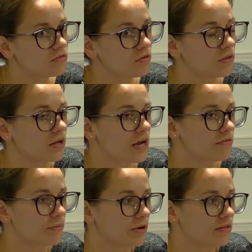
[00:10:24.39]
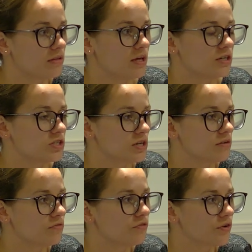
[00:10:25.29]
So they'll have a
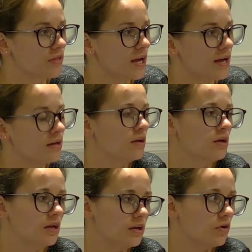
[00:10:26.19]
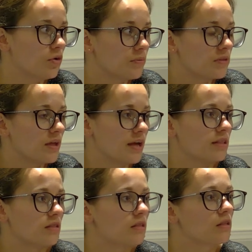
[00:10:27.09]
presentation for that in hopes that